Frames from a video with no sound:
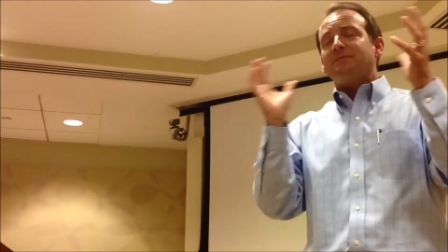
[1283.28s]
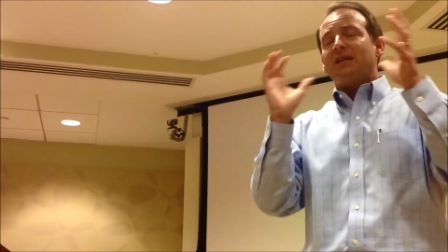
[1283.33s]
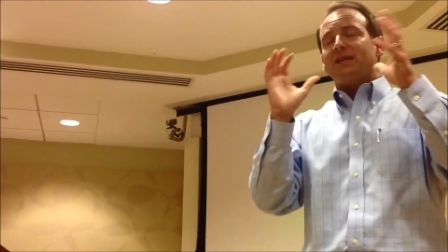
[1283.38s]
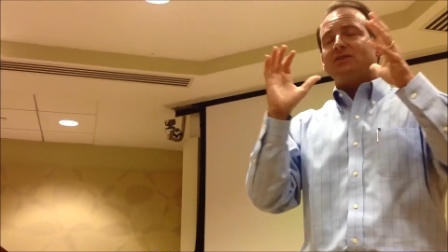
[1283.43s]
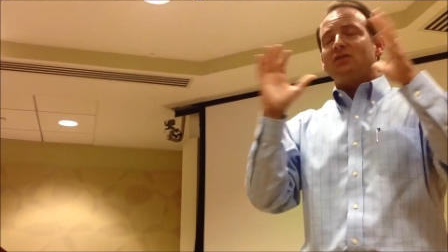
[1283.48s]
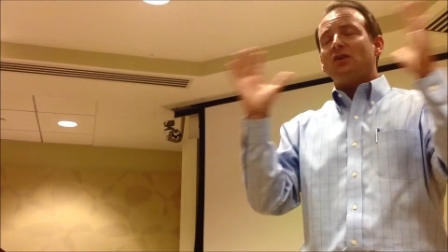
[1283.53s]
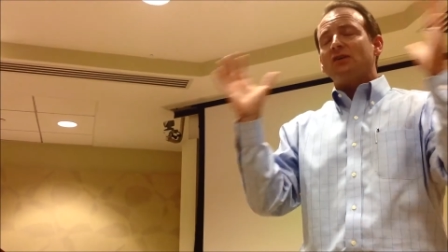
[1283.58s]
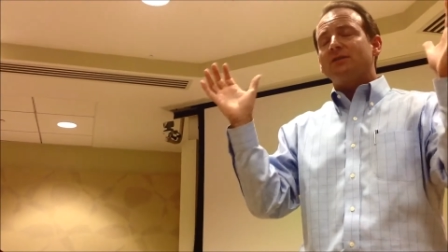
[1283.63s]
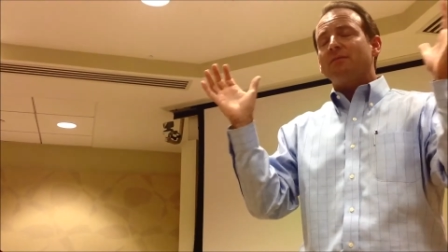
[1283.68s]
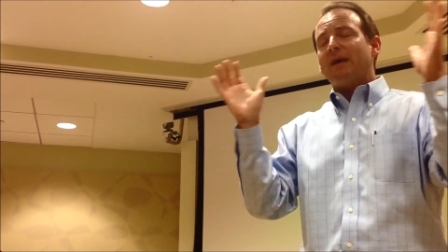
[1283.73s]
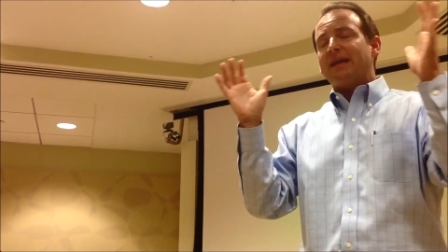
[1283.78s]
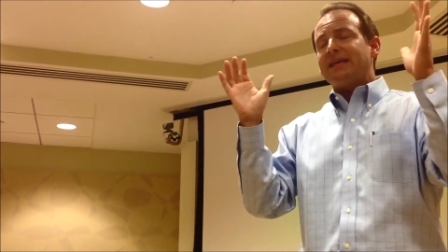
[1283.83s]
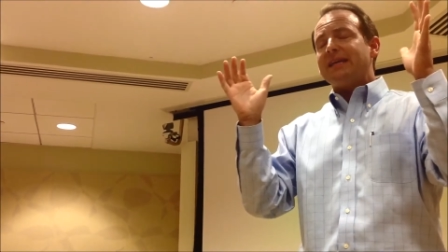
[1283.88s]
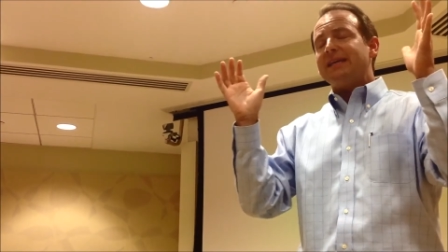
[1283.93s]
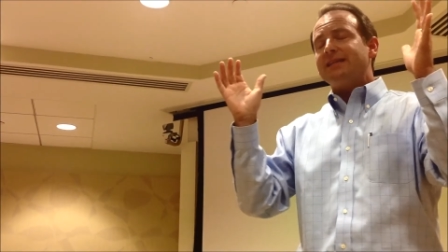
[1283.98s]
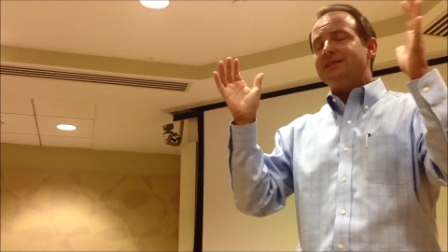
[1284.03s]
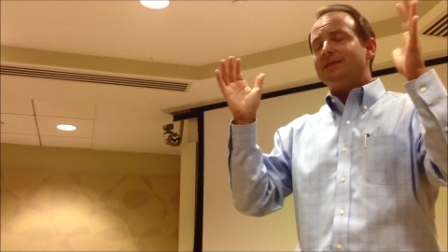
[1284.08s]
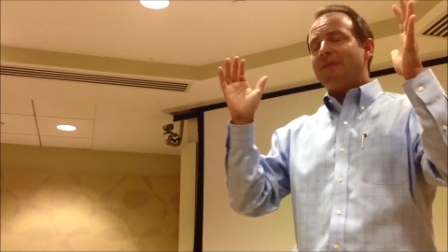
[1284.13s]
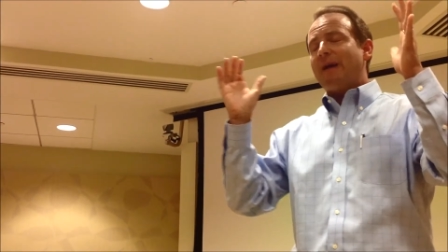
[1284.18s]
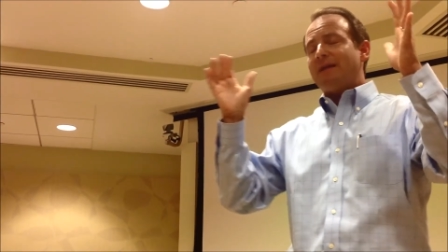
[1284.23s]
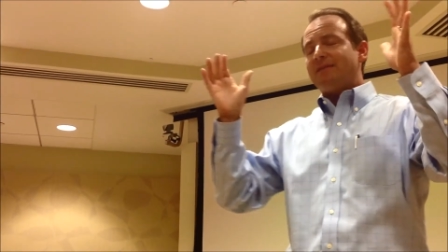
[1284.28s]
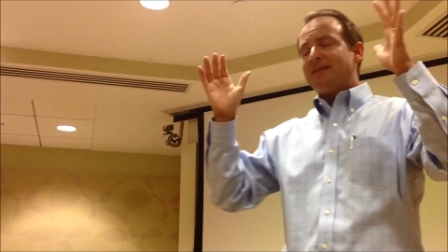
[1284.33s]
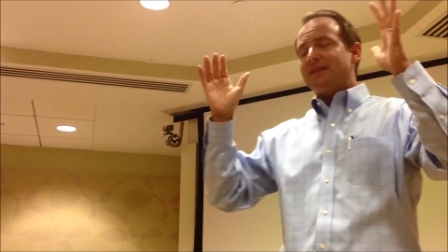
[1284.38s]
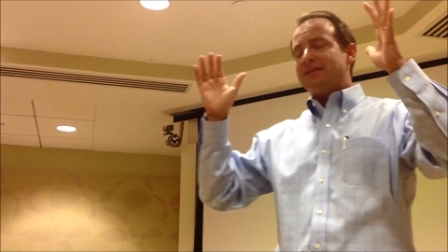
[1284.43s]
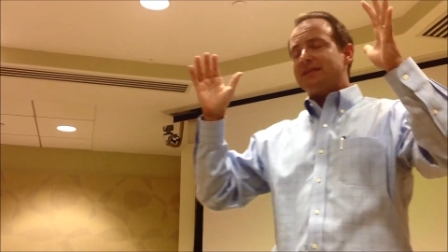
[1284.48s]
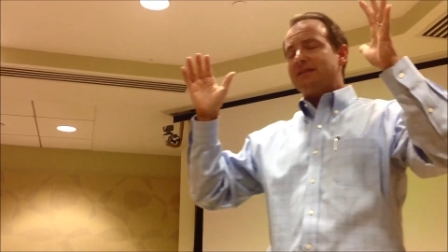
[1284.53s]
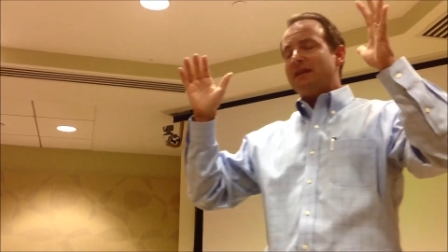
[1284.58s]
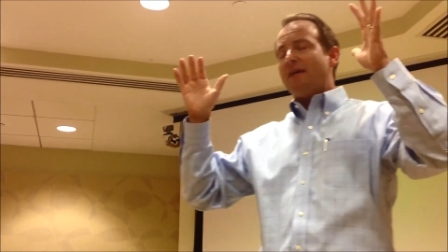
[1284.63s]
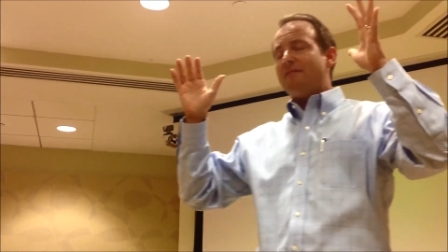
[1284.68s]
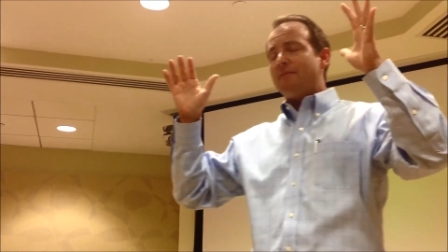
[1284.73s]
I talk to my kids about this
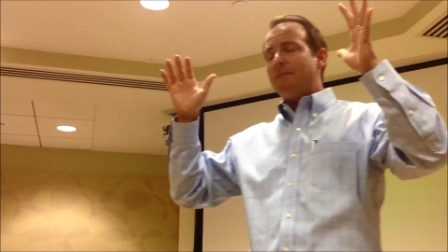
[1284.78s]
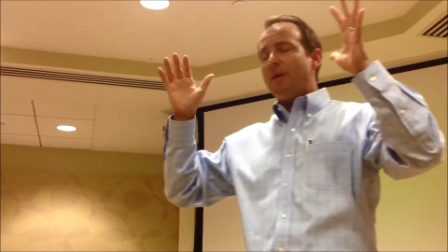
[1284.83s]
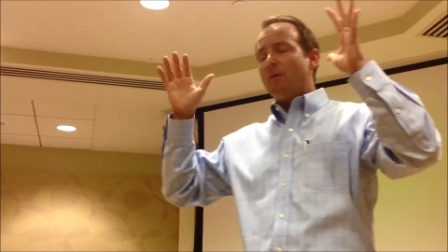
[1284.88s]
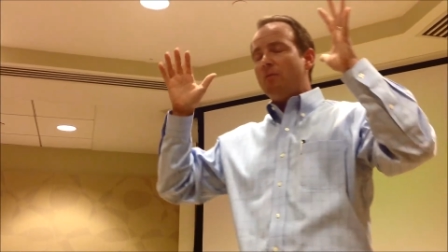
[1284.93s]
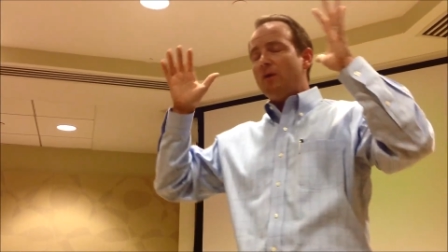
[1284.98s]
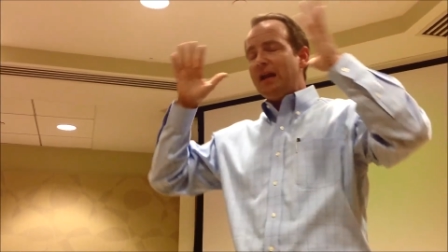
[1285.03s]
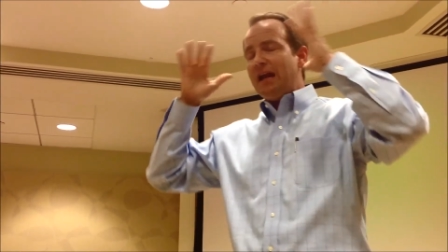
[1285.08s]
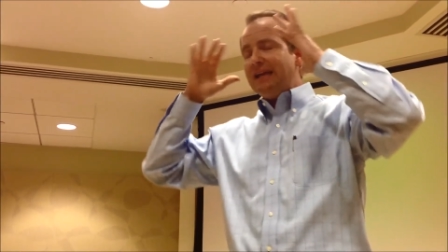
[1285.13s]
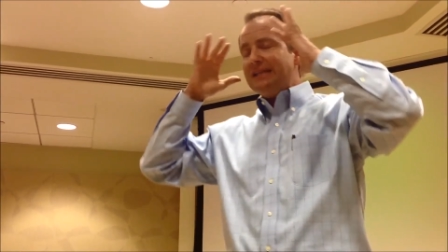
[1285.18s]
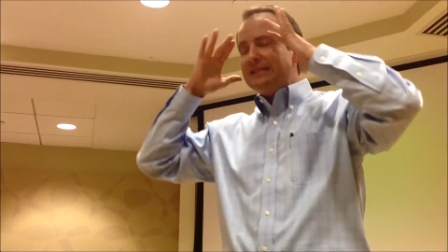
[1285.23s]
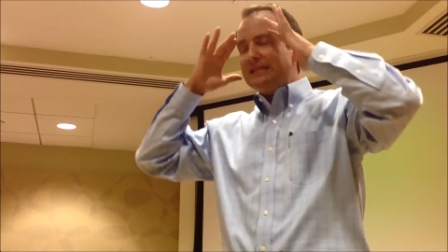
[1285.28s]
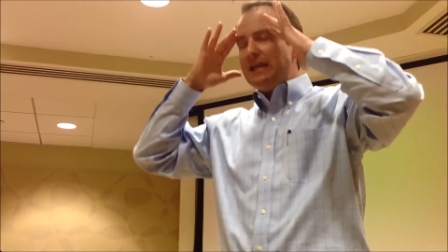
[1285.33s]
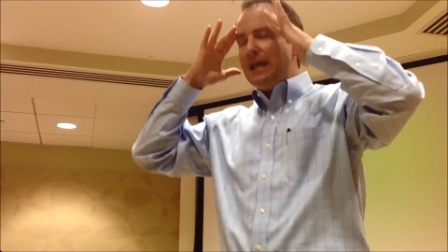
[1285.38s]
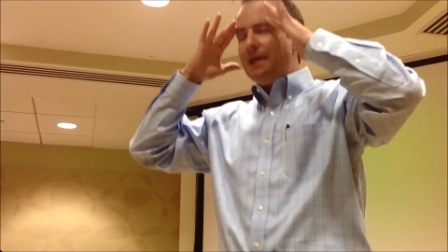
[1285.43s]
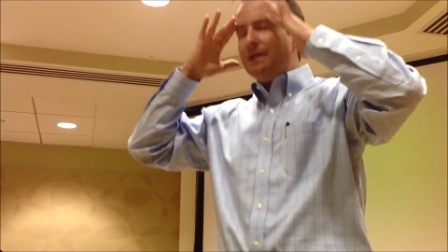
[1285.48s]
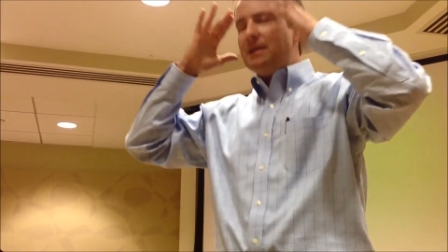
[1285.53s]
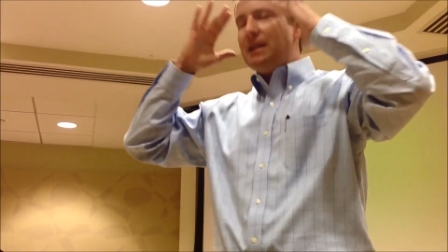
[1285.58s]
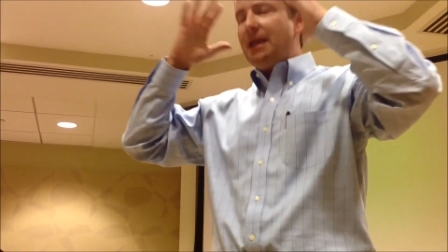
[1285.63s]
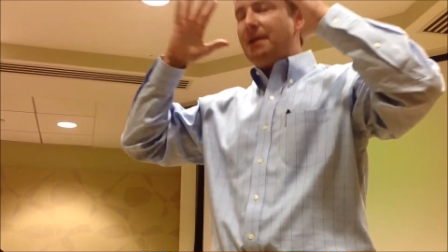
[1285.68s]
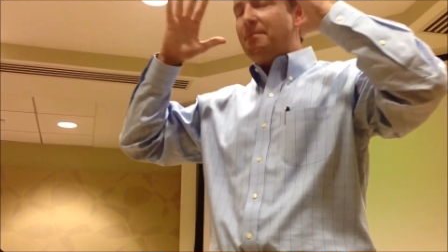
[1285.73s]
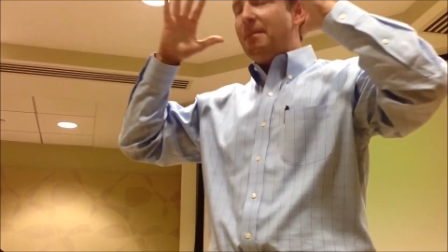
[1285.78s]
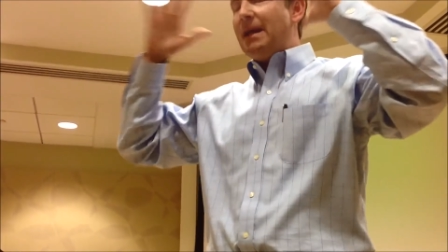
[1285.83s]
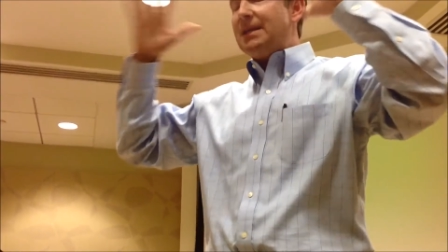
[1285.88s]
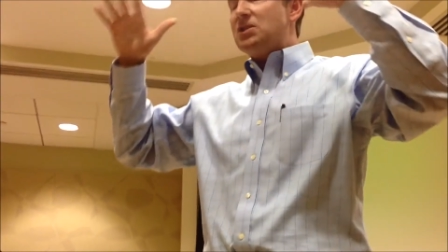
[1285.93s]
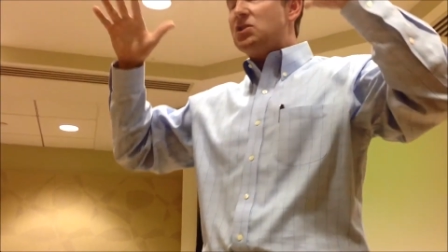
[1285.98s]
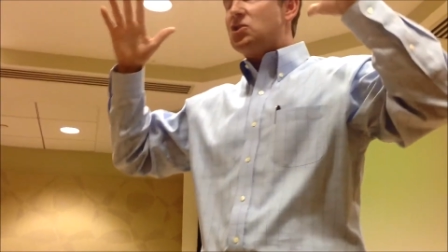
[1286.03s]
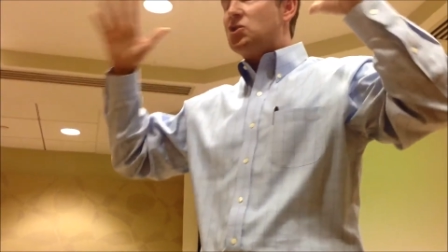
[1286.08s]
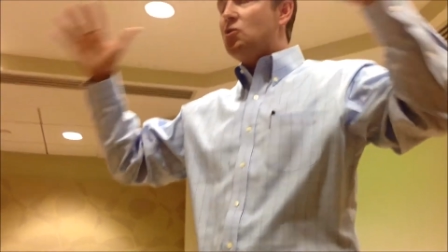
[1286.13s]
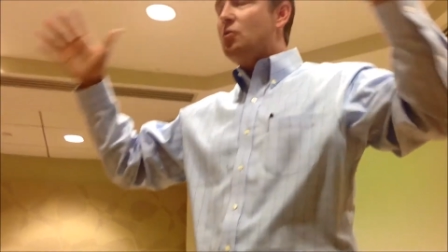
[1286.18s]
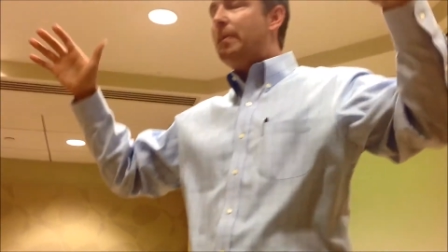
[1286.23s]
stuff, but when I say like my
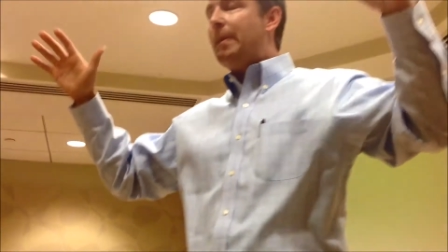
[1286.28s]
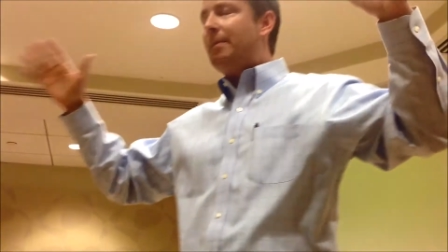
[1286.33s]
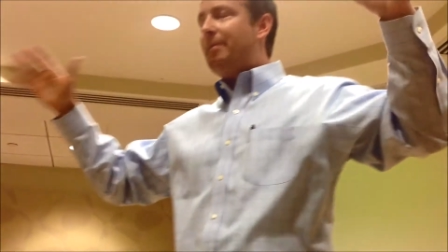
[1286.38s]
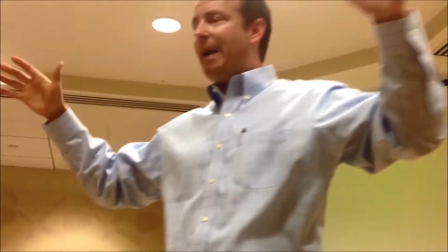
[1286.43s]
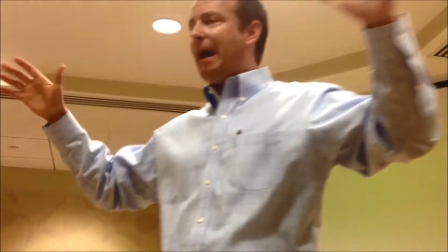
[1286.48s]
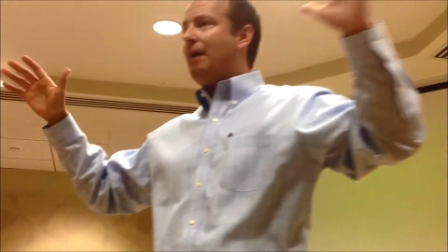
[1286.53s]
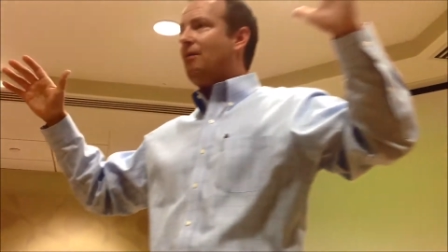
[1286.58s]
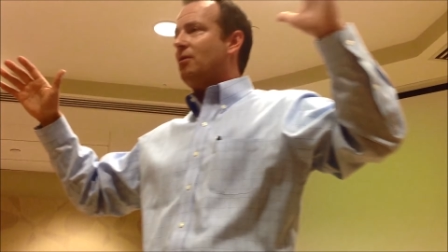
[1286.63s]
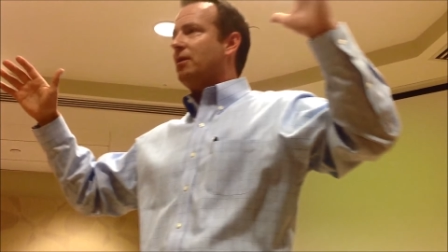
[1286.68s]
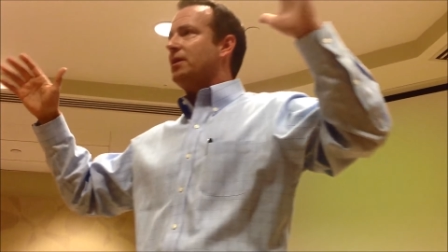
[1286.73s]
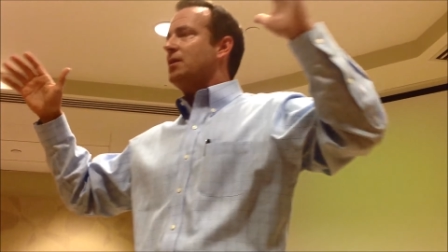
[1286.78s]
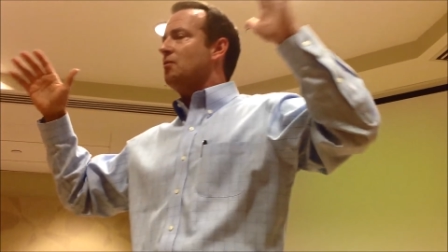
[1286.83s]
superpower,